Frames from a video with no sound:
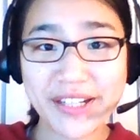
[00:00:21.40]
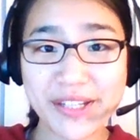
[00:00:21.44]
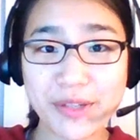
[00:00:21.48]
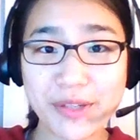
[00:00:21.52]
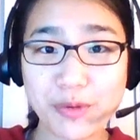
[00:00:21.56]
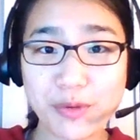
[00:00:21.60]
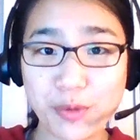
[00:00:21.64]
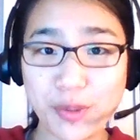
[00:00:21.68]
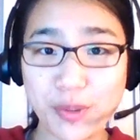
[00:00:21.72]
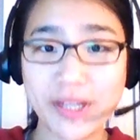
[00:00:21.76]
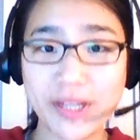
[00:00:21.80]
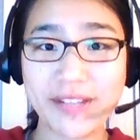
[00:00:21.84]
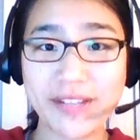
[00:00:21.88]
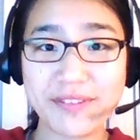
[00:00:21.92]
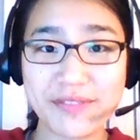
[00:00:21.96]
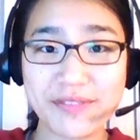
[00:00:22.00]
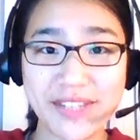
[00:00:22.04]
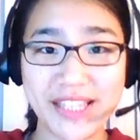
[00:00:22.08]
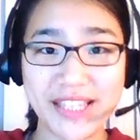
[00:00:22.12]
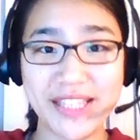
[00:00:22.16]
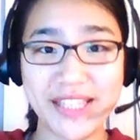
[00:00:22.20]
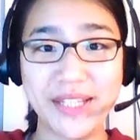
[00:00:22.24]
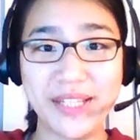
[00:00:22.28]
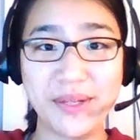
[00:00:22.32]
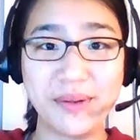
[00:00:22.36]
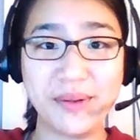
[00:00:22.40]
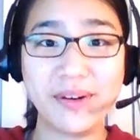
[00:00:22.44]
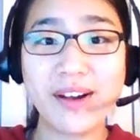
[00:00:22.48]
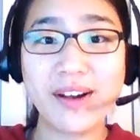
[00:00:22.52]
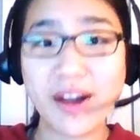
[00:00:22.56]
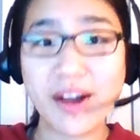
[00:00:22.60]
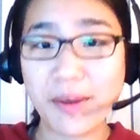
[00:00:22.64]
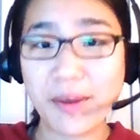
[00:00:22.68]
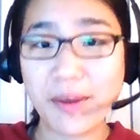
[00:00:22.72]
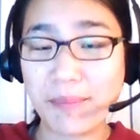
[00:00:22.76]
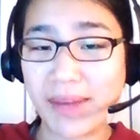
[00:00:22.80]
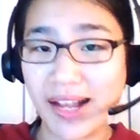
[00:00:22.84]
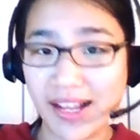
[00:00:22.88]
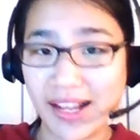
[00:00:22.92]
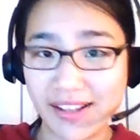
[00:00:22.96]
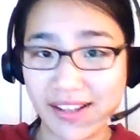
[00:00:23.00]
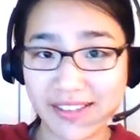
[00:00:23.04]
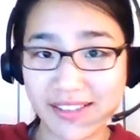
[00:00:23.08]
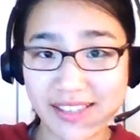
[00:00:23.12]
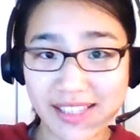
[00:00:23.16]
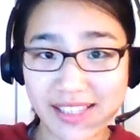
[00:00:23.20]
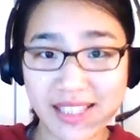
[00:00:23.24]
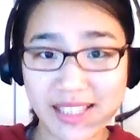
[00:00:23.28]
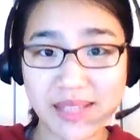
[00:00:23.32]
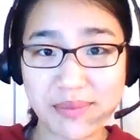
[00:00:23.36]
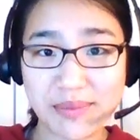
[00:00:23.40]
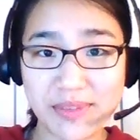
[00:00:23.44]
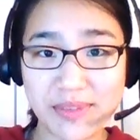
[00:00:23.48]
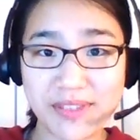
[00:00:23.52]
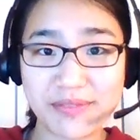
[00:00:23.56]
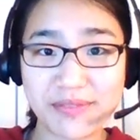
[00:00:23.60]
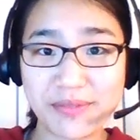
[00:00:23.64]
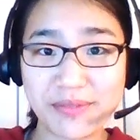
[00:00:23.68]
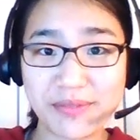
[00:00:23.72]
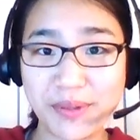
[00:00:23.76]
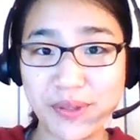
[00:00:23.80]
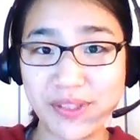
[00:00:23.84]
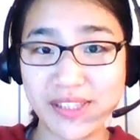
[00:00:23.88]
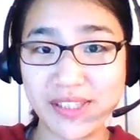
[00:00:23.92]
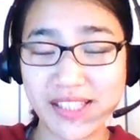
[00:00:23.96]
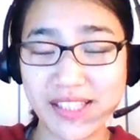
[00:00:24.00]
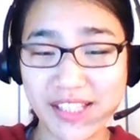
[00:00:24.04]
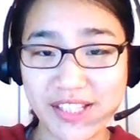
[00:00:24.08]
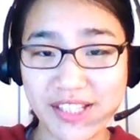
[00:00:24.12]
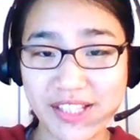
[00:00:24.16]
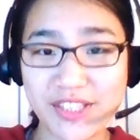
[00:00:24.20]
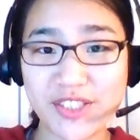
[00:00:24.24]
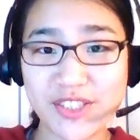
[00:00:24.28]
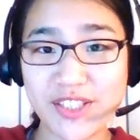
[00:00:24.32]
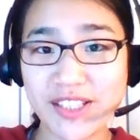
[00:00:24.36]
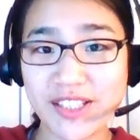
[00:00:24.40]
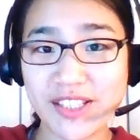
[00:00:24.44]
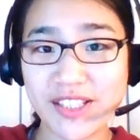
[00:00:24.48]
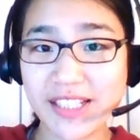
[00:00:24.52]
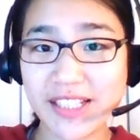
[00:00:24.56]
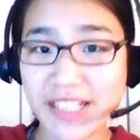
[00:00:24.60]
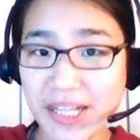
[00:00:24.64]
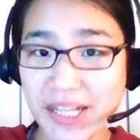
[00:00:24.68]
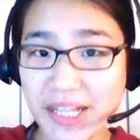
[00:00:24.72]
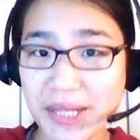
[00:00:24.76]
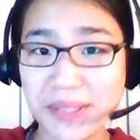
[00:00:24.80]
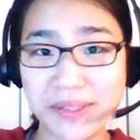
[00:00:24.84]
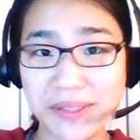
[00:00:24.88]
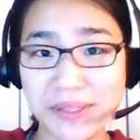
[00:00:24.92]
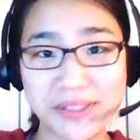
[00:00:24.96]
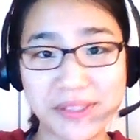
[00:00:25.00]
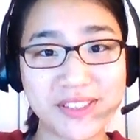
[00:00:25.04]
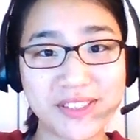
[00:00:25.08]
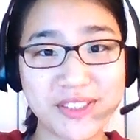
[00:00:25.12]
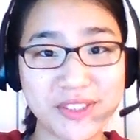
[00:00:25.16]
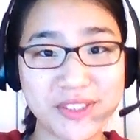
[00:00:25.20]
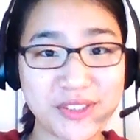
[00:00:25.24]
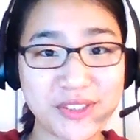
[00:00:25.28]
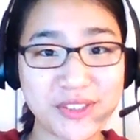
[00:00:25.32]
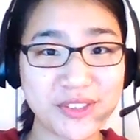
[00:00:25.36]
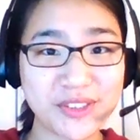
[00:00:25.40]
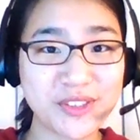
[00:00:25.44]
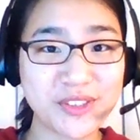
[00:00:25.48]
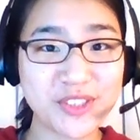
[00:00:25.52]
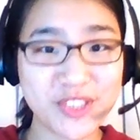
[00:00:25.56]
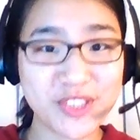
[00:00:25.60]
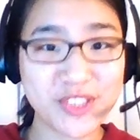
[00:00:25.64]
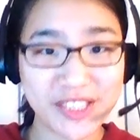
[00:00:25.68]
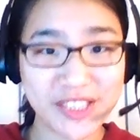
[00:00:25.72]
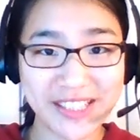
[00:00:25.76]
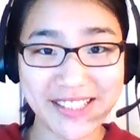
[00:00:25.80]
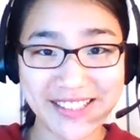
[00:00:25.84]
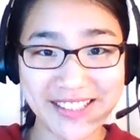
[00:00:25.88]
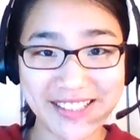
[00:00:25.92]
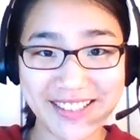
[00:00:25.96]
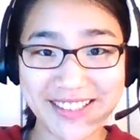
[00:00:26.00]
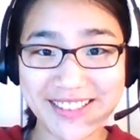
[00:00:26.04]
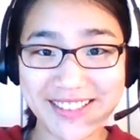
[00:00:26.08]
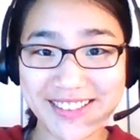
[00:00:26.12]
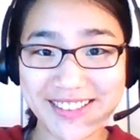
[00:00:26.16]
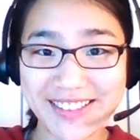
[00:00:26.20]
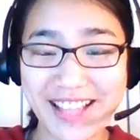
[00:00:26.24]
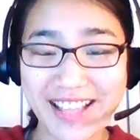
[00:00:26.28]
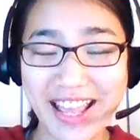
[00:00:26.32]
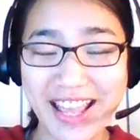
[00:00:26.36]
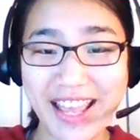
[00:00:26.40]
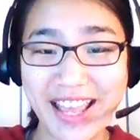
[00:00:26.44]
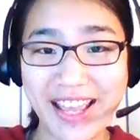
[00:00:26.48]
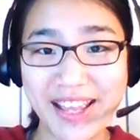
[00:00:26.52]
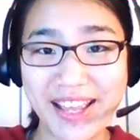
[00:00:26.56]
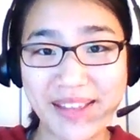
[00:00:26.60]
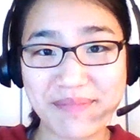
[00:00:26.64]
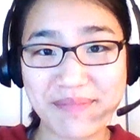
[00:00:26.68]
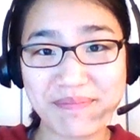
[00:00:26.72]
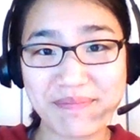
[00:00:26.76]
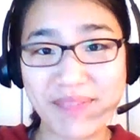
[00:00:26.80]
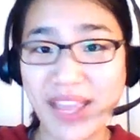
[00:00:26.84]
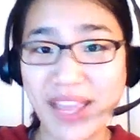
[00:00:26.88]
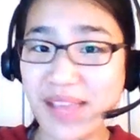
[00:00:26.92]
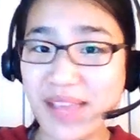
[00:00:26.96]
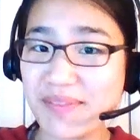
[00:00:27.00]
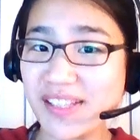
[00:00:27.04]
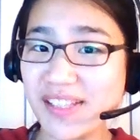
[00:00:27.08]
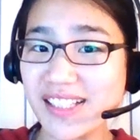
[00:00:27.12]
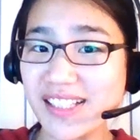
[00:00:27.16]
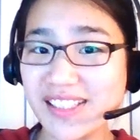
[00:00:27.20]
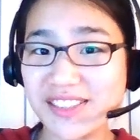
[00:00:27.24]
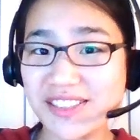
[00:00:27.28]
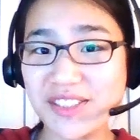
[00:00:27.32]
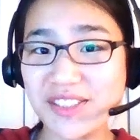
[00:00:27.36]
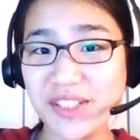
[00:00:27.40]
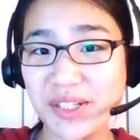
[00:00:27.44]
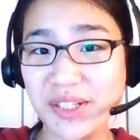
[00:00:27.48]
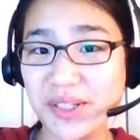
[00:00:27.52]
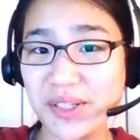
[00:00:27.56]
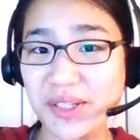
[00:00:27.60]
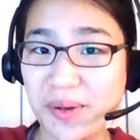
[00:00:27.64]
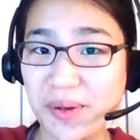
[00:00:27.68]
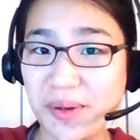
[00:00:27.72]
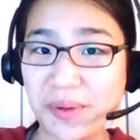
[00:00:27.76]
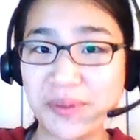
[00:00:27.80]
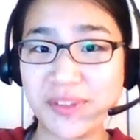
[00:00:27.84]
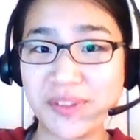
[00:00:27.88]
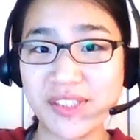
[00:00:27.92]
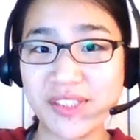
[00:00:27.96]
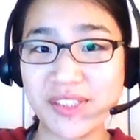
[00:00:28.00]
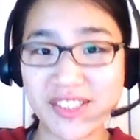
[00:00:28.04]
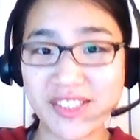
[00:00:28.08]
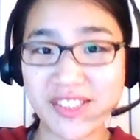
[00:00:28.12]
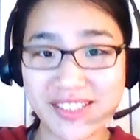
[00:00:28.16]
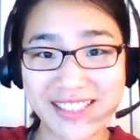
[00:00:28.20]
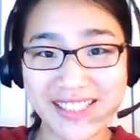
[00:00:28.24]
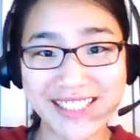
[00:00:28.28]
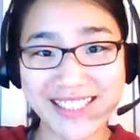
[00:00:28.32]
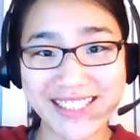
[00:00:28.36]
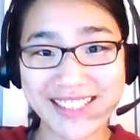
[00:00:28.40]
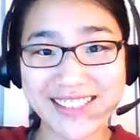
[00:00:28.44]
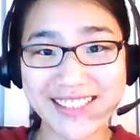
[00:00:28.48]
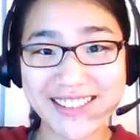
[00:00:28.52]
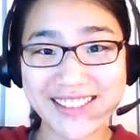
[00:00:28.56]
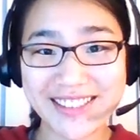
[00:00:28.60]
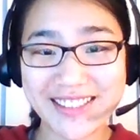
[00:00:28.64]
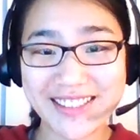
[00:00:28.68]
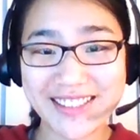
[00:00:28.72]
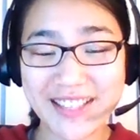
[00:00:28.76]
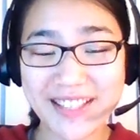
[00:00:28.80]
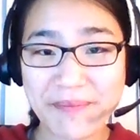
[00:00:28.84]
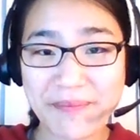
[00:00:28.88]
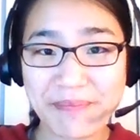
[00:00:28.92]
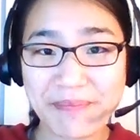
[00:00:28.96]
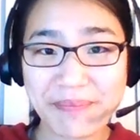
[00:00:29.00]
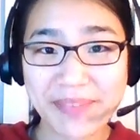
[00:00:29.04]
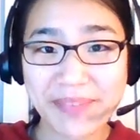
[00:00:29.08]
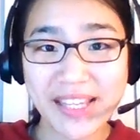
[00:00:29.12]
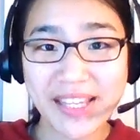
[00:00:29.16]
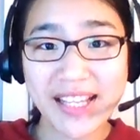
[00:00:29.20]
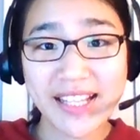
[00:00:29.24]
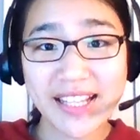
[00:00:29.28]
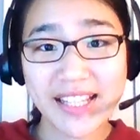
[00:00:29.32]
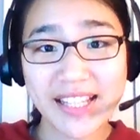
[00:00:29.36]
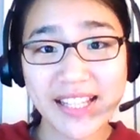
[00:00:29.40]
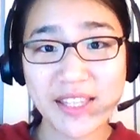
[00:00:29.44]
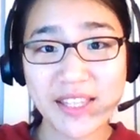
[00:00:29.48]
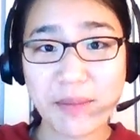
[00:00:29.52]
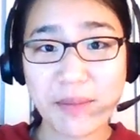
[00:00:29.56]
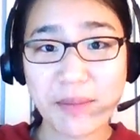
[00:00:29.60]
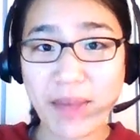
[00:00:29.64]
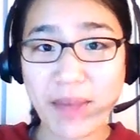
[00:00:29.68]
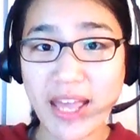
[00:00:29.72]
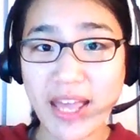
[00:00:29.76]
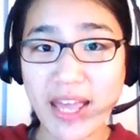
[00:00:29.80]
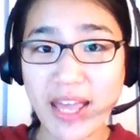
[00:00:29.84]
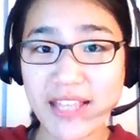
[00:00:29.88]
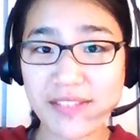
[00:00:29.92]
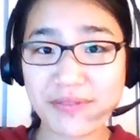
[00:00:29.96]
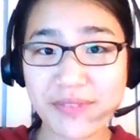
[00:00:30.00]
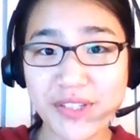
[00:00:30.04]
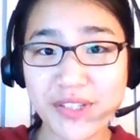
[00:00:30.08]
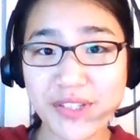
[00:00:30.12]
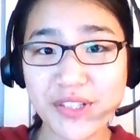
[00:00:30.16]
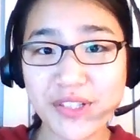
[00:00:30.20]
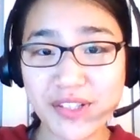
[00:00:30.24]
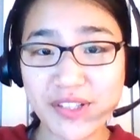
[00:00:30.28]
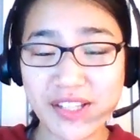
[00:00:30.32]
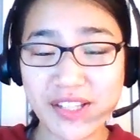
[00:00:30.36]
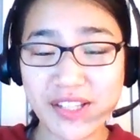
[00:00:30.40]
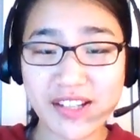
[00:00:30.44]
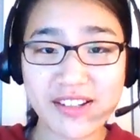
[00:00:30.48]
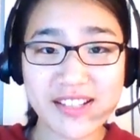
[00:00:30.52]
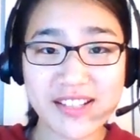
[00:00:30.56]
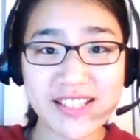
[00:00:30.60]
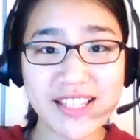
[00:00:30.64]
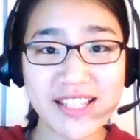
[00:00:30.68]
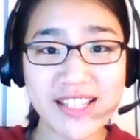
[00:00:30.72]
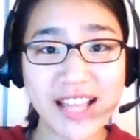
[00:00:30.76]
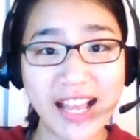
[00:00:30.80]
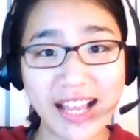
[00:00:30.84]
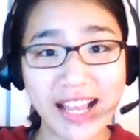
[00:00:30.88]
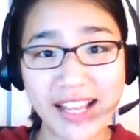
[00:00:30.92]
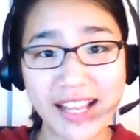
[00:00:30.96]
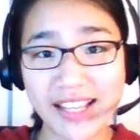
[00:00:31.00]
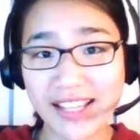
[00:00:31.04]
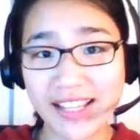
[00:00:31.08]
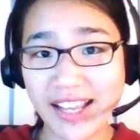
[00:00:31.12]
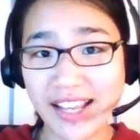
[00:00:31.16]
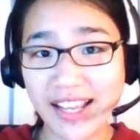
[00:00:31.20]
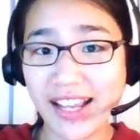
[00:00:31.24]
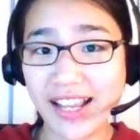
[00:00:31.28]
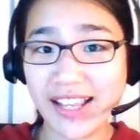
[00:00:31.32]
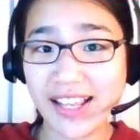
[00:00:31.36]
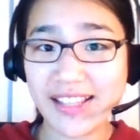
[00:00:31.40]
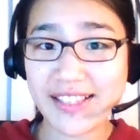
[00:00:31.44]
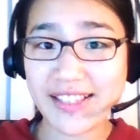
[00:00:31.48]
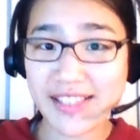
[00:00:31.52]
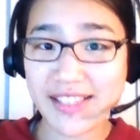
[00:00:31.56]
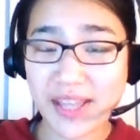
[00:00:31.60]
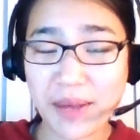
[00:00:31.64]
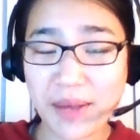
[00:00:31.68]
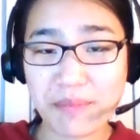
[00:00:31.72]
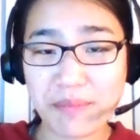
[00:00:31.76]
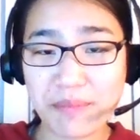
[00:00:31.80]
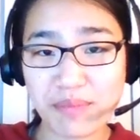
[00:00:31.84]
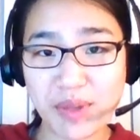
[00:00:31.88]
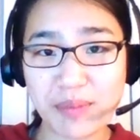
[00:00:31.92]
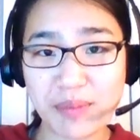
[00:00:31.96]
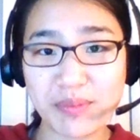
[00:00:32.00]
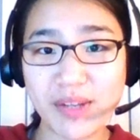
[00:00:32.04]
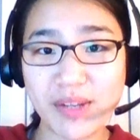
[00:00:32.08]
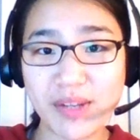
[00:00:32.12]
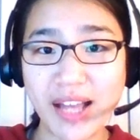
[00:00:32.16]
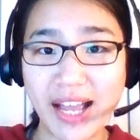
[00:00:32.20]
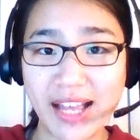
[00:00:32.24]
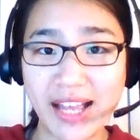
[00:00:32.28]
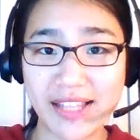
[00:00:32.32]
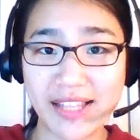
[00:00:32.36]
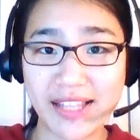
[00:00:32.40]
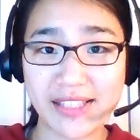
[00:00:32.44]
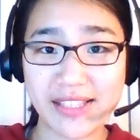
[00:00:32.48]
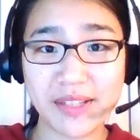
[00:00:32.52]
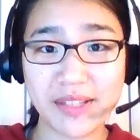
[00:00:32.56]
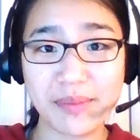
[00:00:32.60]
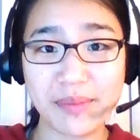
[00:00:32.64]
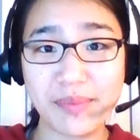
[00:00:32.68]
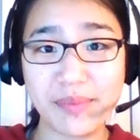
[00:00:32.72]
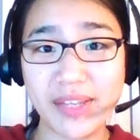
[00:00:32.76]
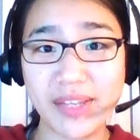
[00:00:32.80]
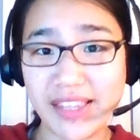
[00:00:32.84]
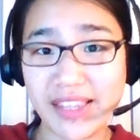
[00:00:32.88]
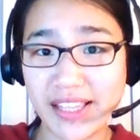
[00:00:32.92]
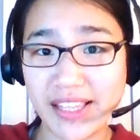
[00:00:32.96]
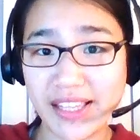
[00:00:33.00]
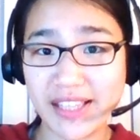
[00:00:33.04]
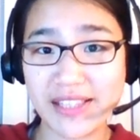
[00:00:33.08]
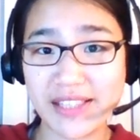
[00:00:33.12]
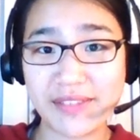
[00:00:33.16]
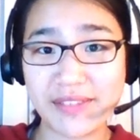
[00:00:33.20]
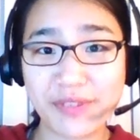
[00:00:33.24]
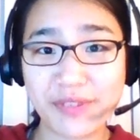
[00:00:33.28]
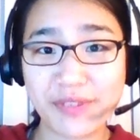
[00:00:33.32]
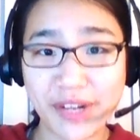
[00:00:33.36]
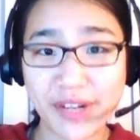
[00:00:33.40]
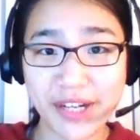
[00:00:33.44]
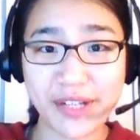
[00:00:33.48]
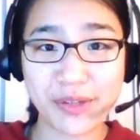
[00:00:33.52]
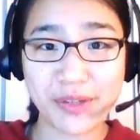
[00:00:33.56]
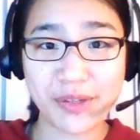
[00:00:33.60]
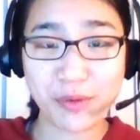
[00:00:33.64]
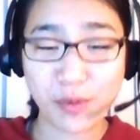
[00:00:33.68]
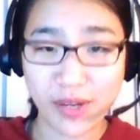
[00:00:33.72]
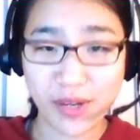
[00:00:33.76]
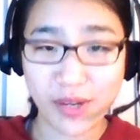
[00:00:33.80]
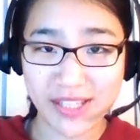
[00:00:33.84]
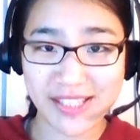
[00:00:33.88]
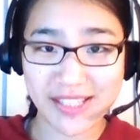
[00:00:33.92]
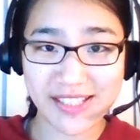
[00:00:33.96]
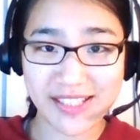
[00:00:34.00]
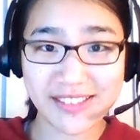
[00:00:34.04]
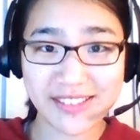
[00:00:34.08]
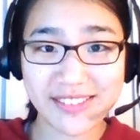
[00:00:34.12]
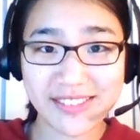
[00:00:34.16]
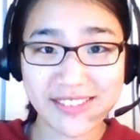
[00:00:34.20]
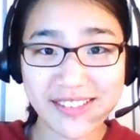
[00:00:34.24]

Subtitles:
quick video about tips for teaching Go to children and maybe to your own children. In the past few years, I had some people asking me this very question,